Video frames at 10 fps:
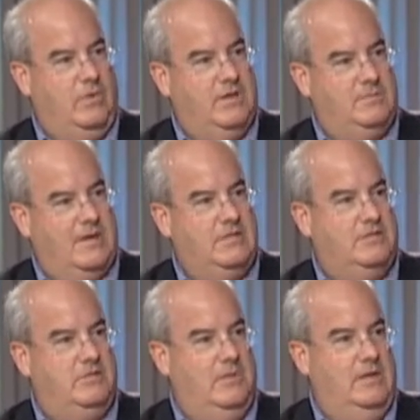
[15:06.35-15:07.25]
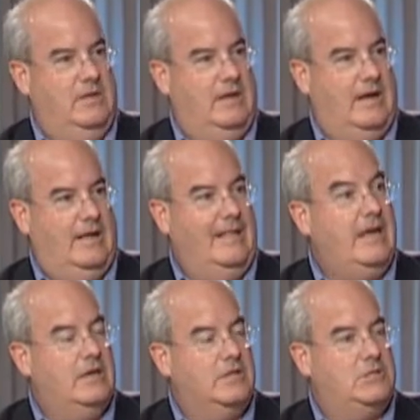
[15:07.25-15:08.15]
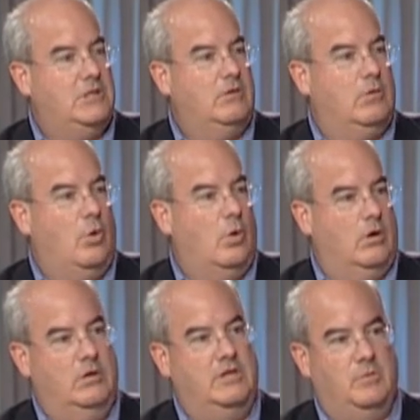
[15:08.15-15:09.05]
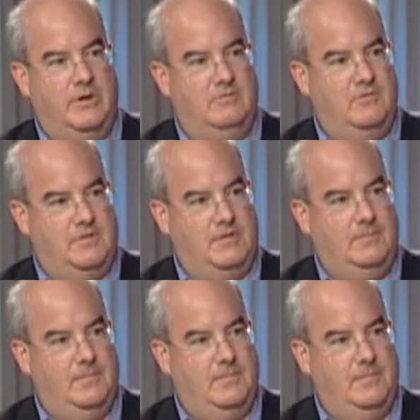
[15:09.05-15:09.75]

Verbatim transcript: we expect this to be uh, late next year or early 2015.